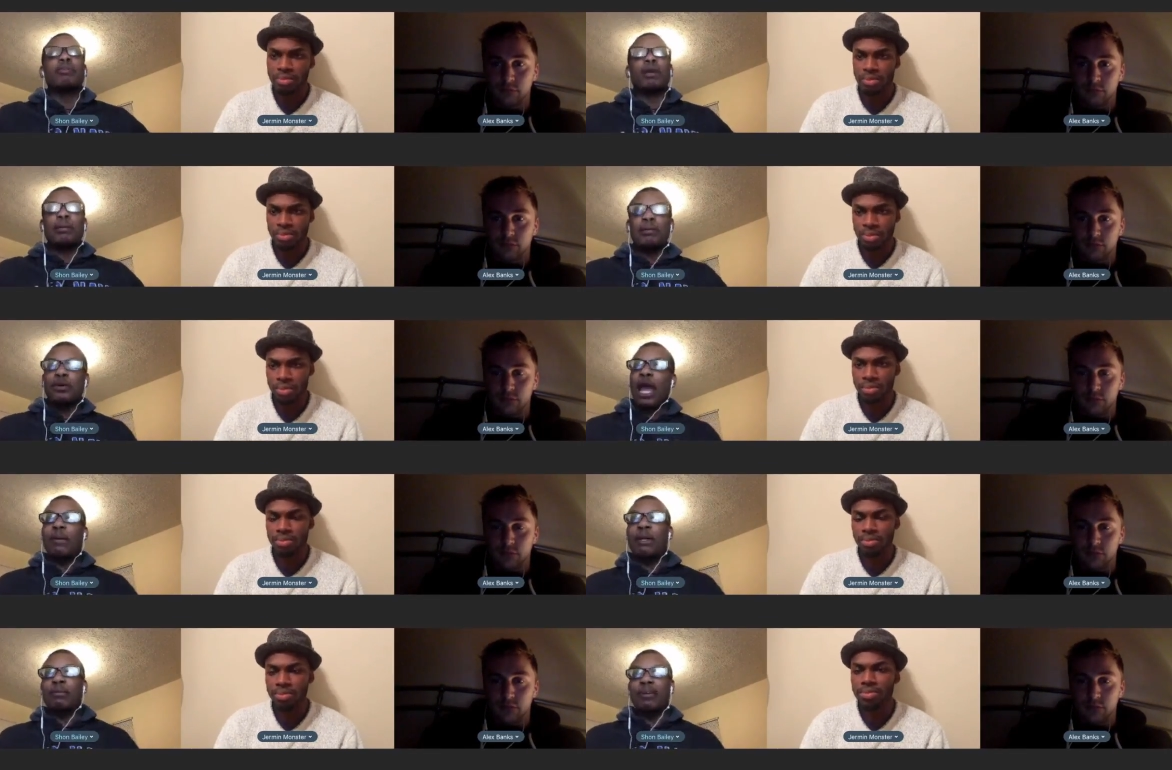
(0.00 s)
Speaker 1: People
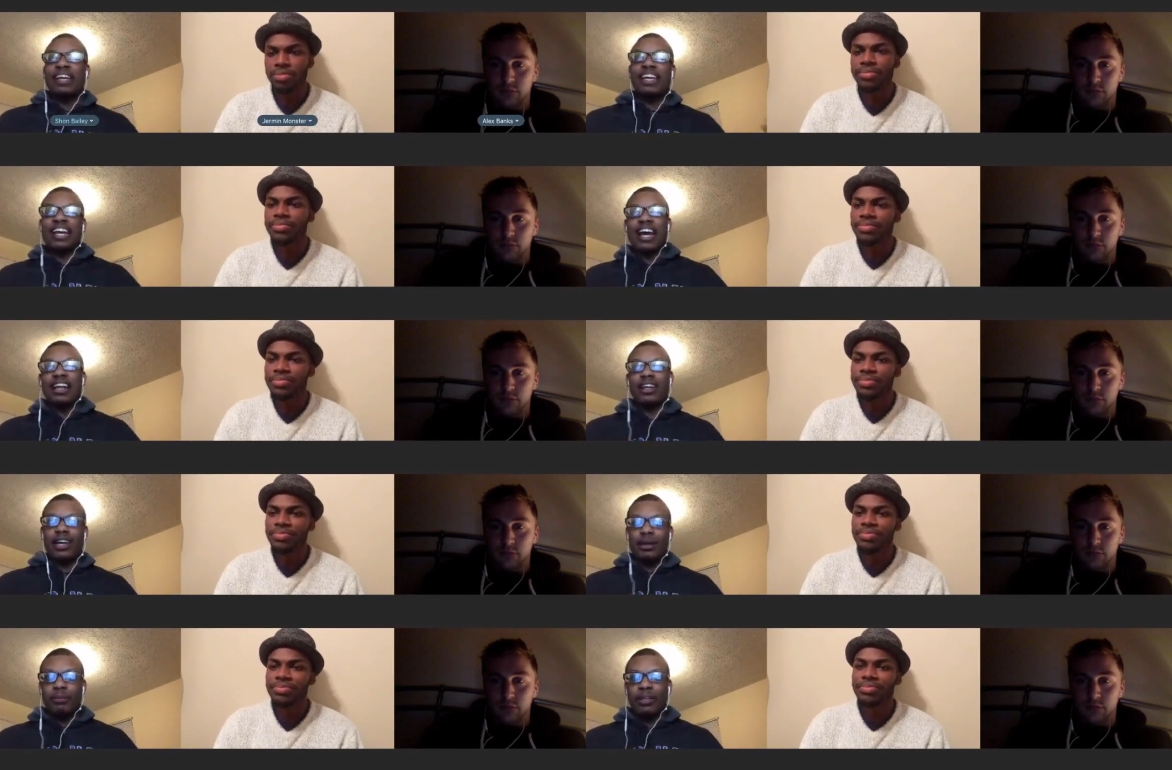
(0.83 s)
came up to me and kind of
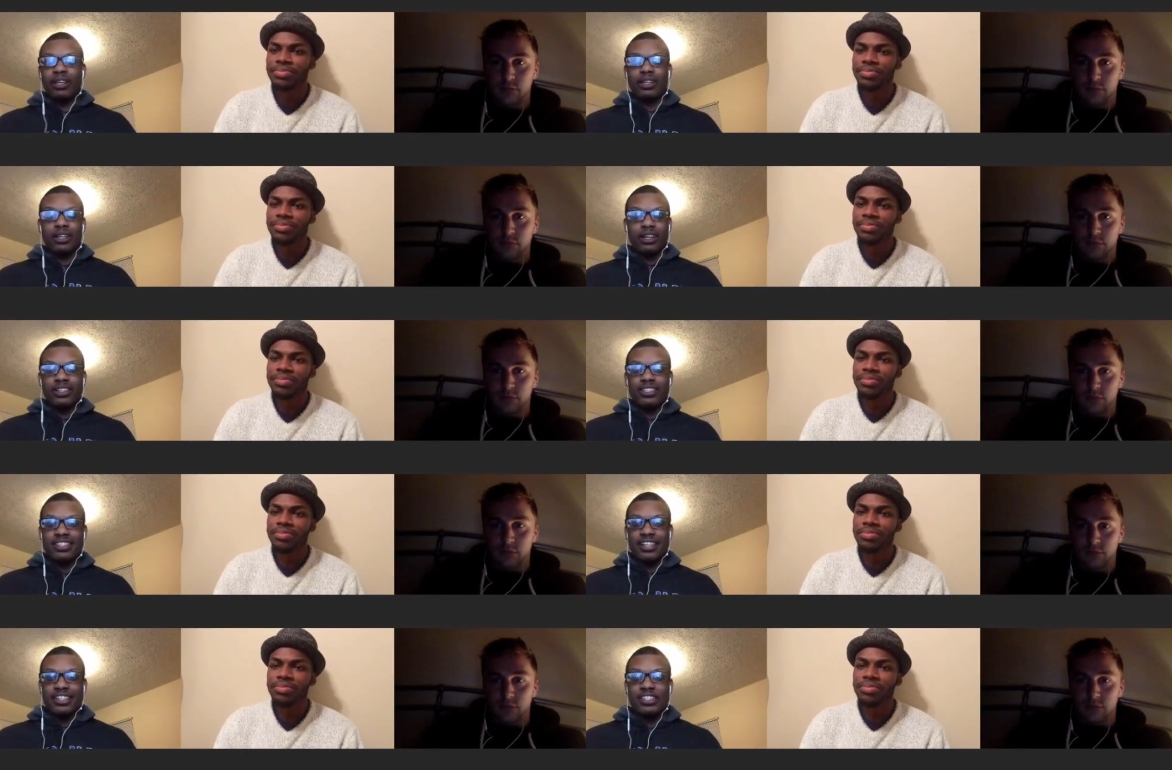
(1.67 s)
gave me the clear
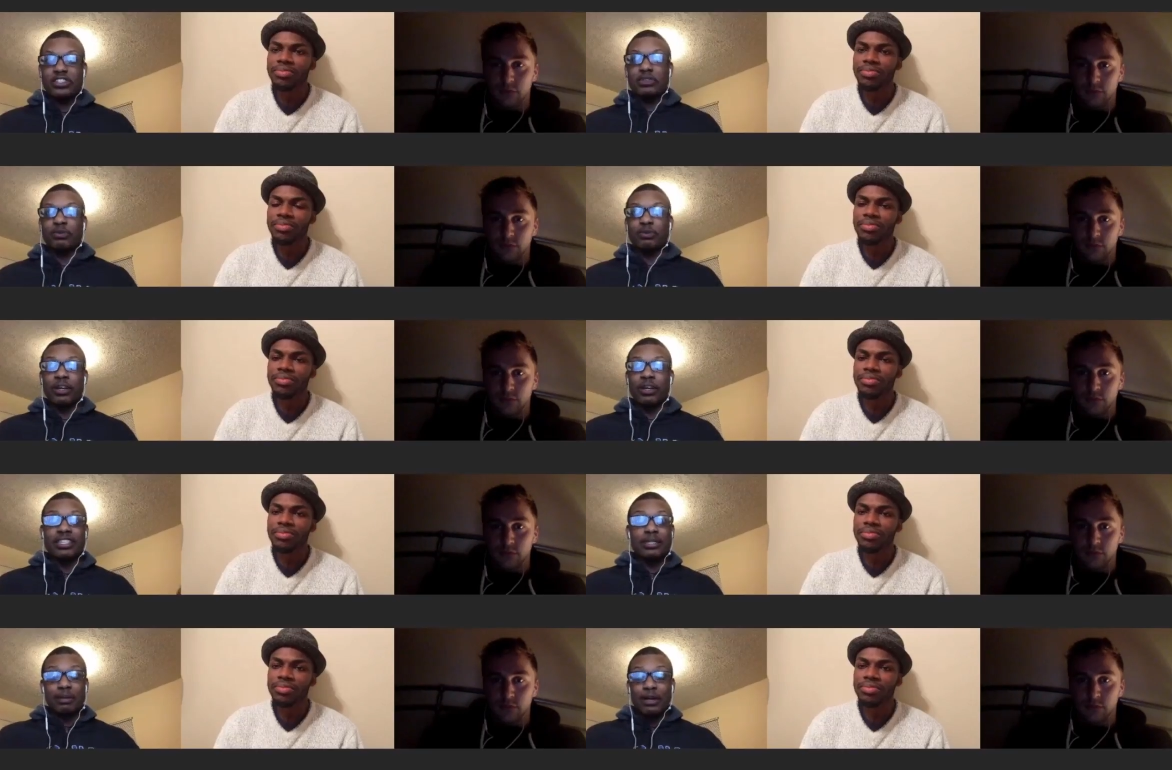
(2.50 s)
consensus of
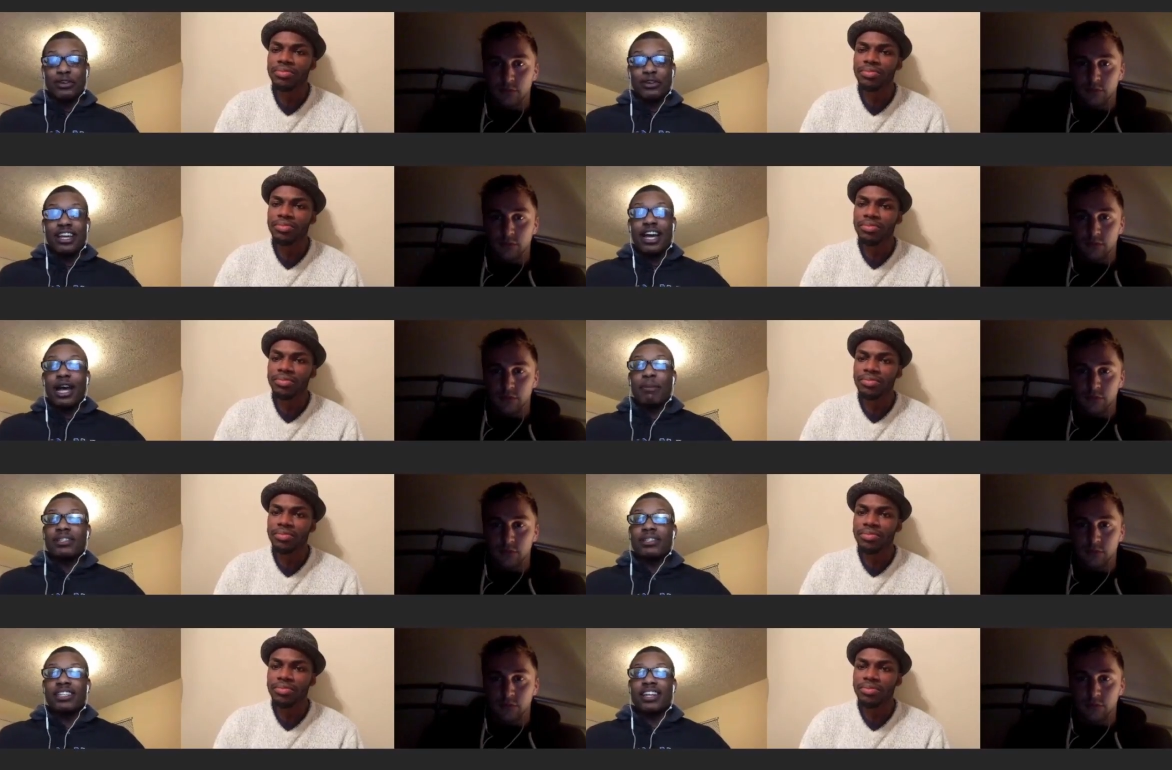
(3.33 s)
what's supposed to
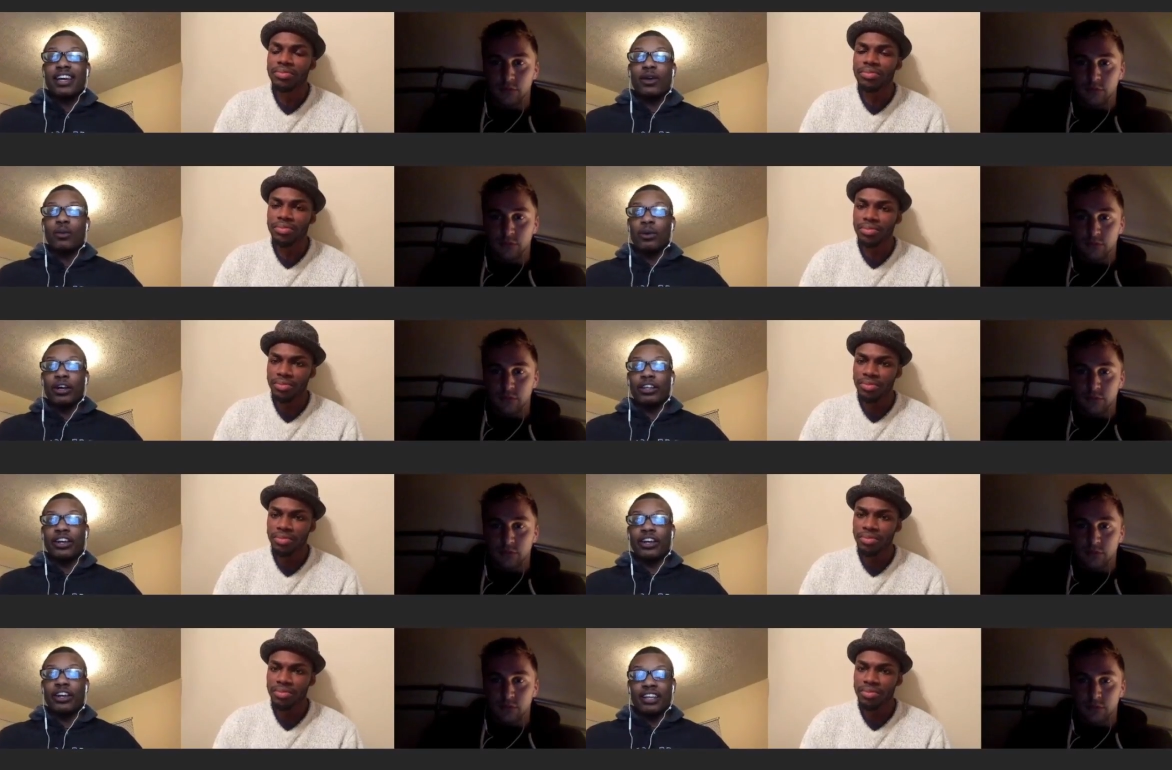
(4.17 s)
happen tonight. Whether
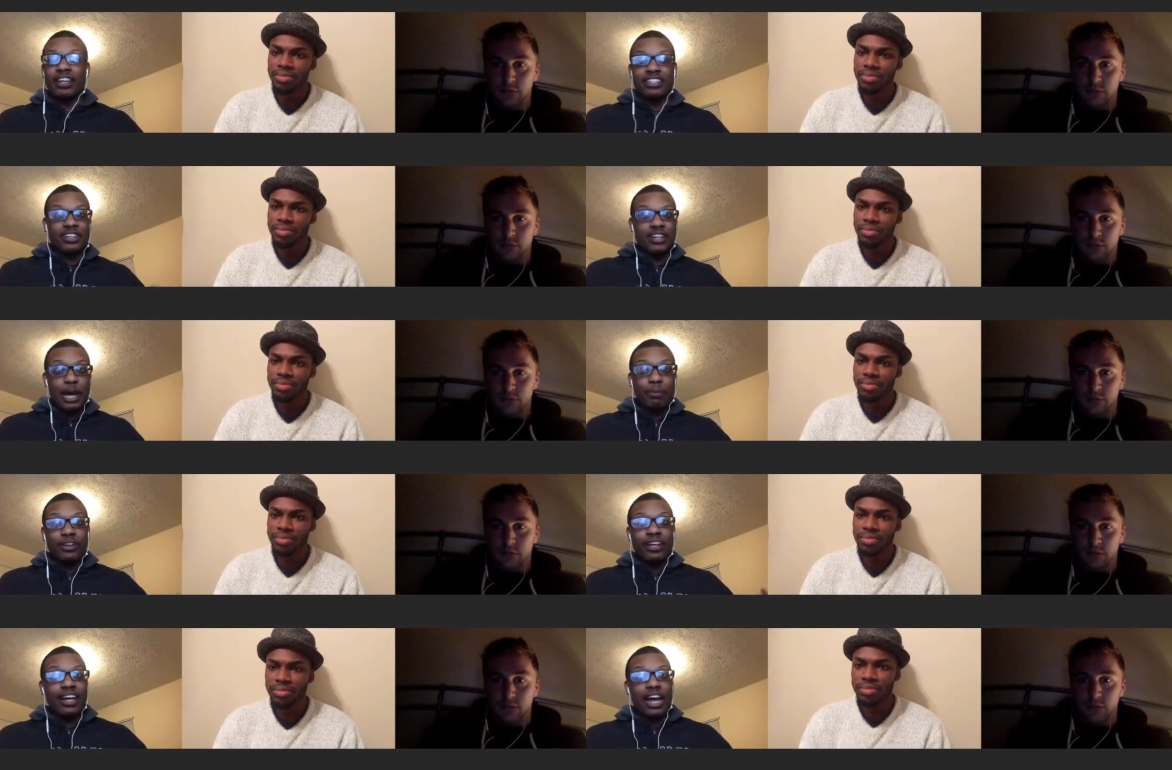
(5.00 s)
if that's going to happen
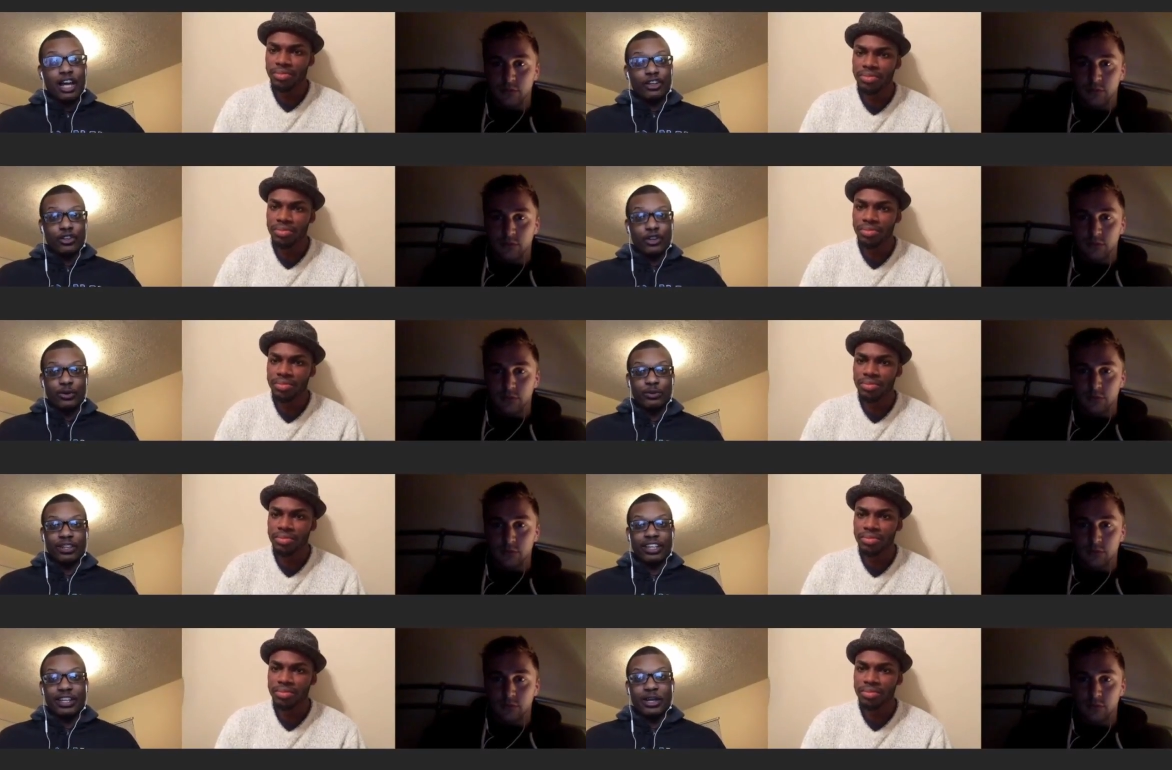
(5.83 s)
or not, I don't
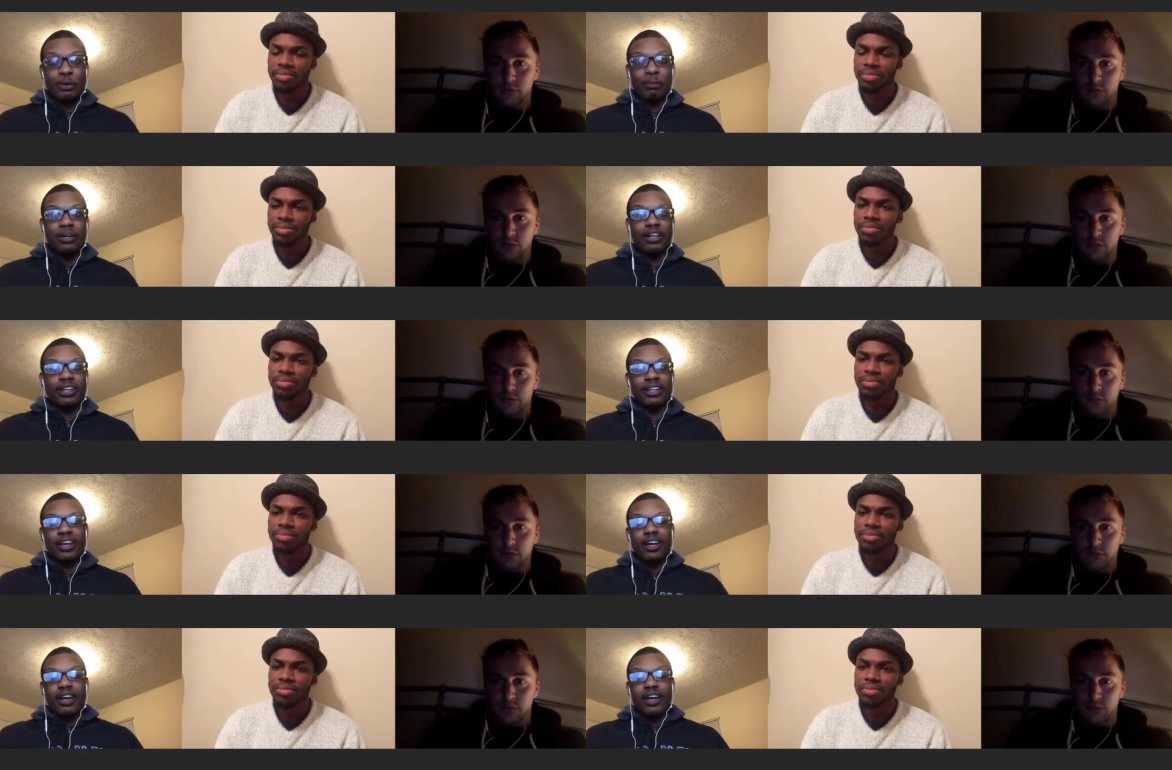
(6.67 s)
really know, but